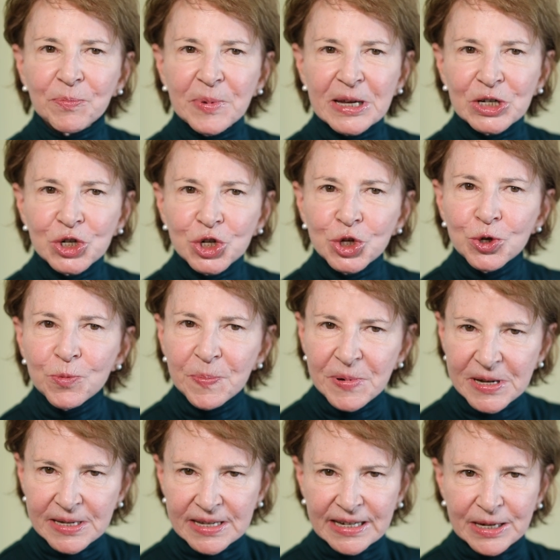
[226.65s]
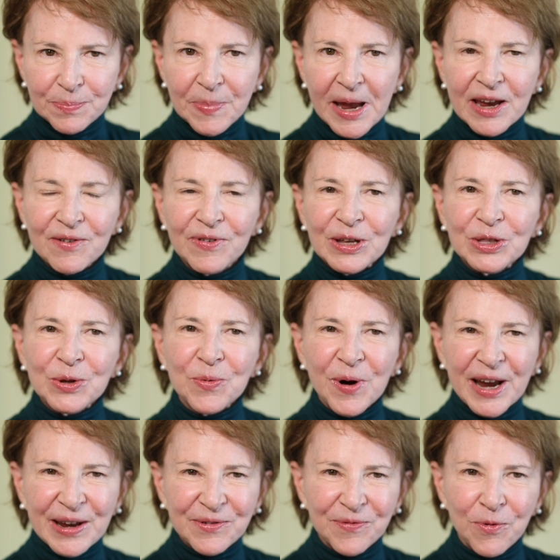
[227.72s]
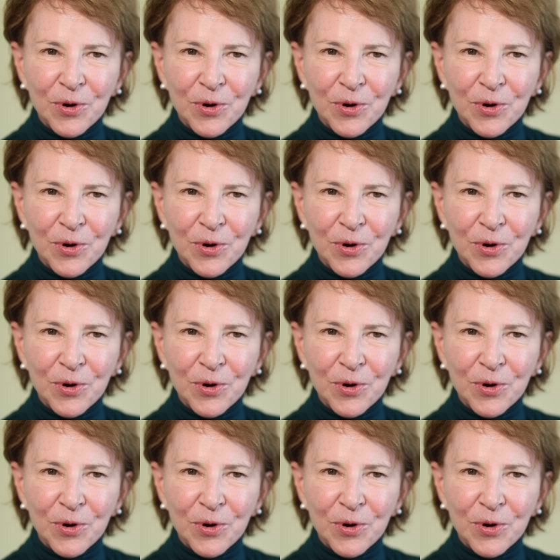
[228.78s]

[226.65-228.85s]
I've been too busy paving the way